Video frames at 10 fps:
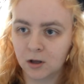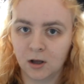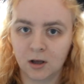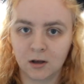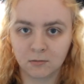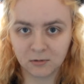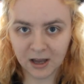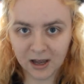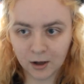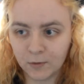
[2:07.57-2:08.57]
uh,
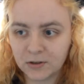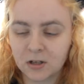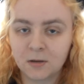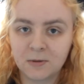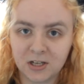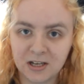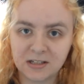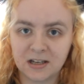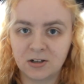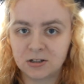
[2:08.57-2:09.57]
now, it's going to be
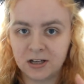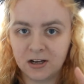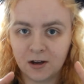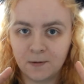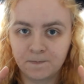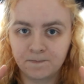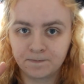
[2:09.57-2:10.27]
cheesy, just let you know.